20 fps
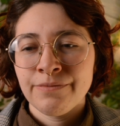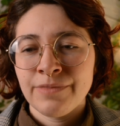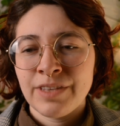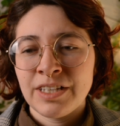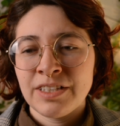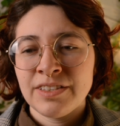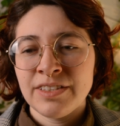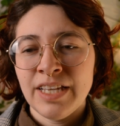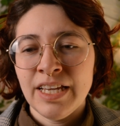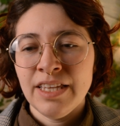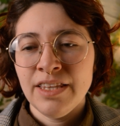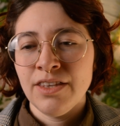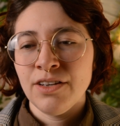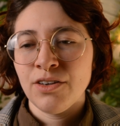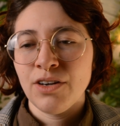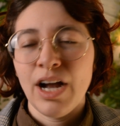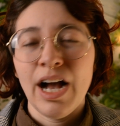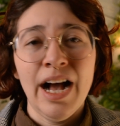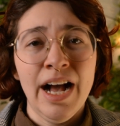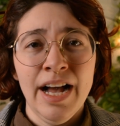say
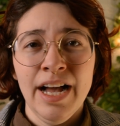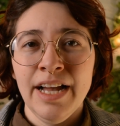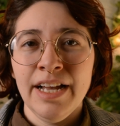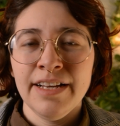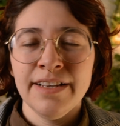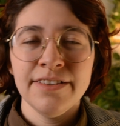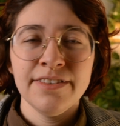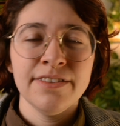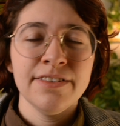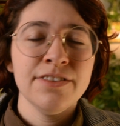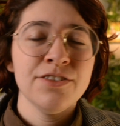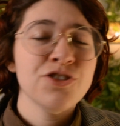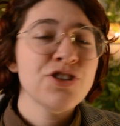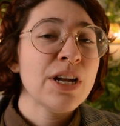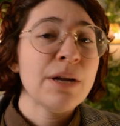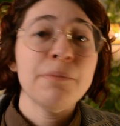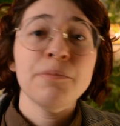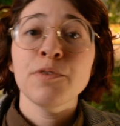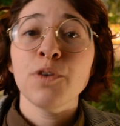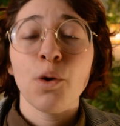their eyes
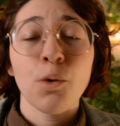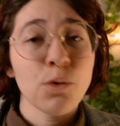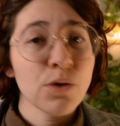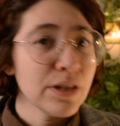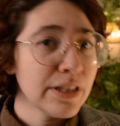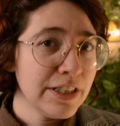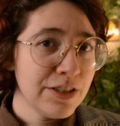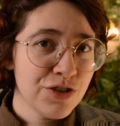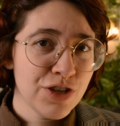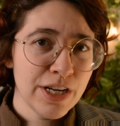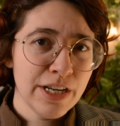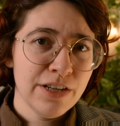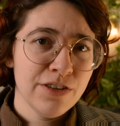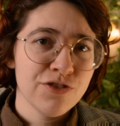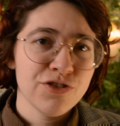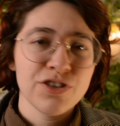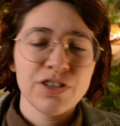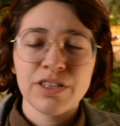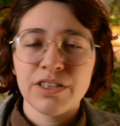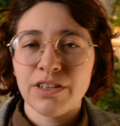shape totally
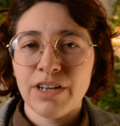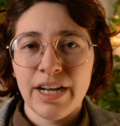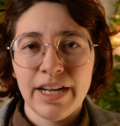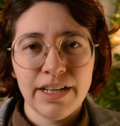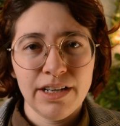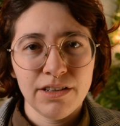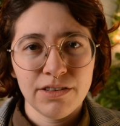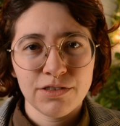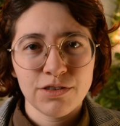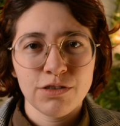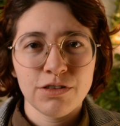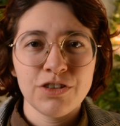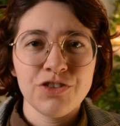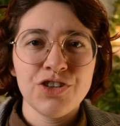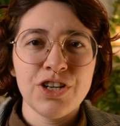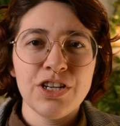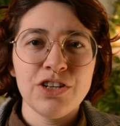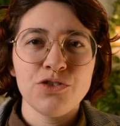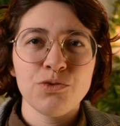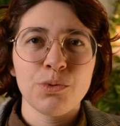changed and their eye color totally
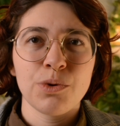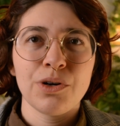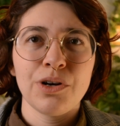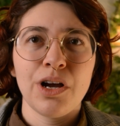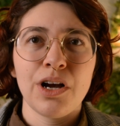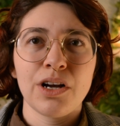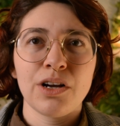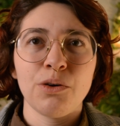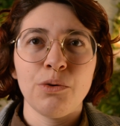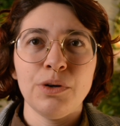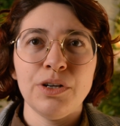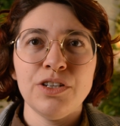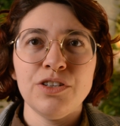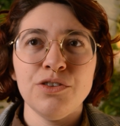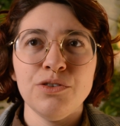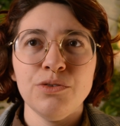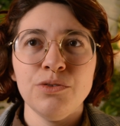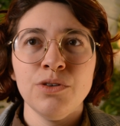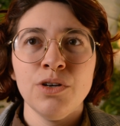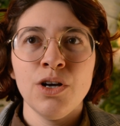changed. We're not going
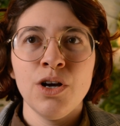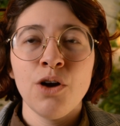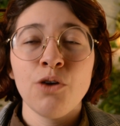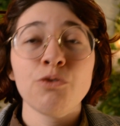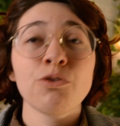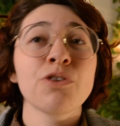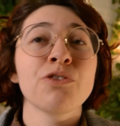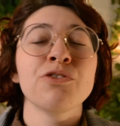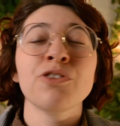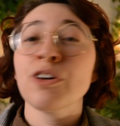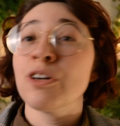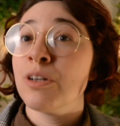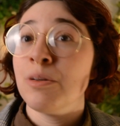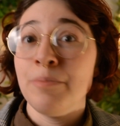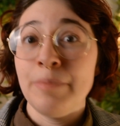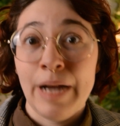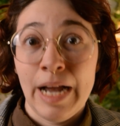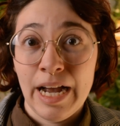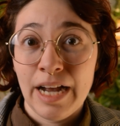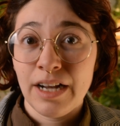to revert
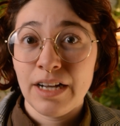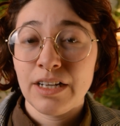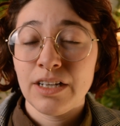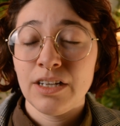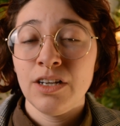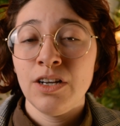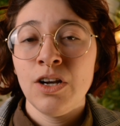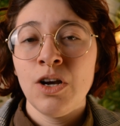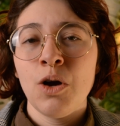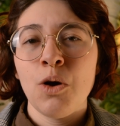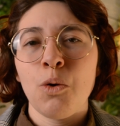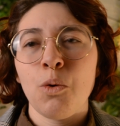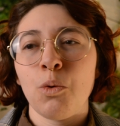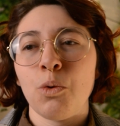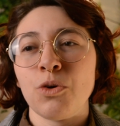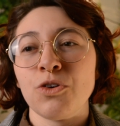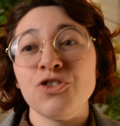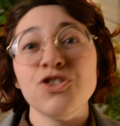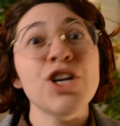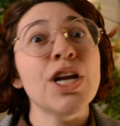it back
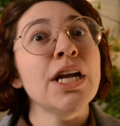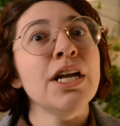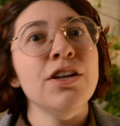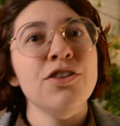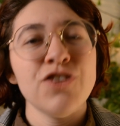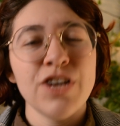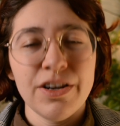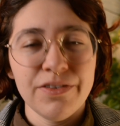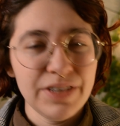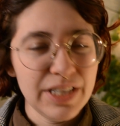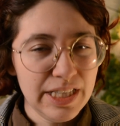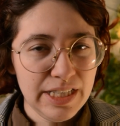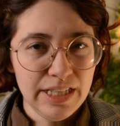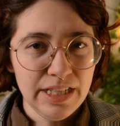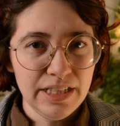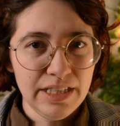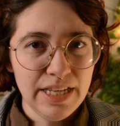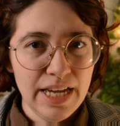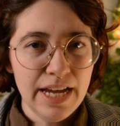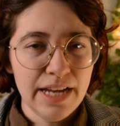or change everything
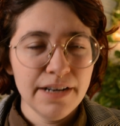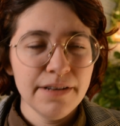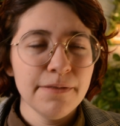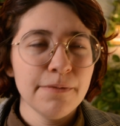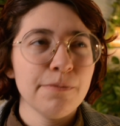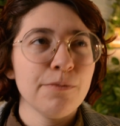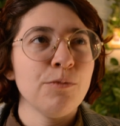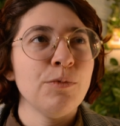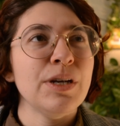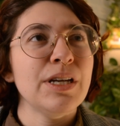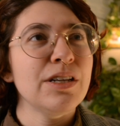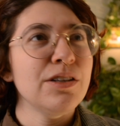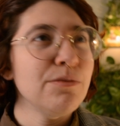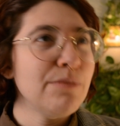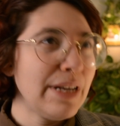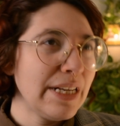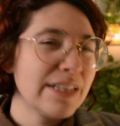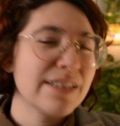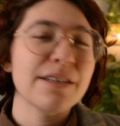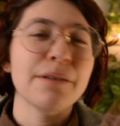again. We can
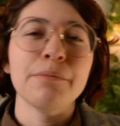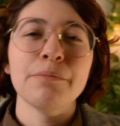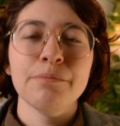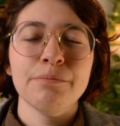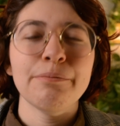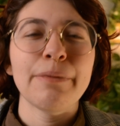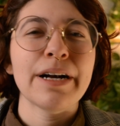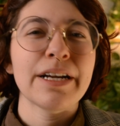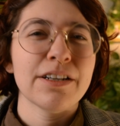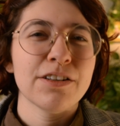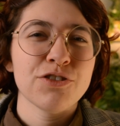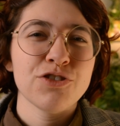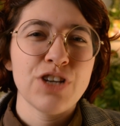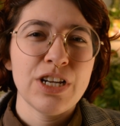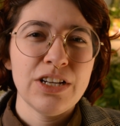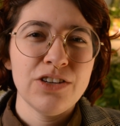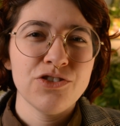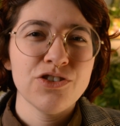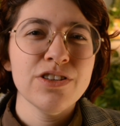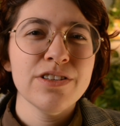make some minor
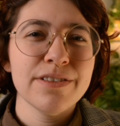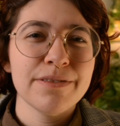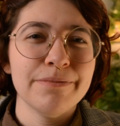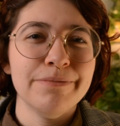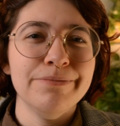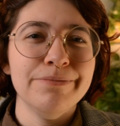changes.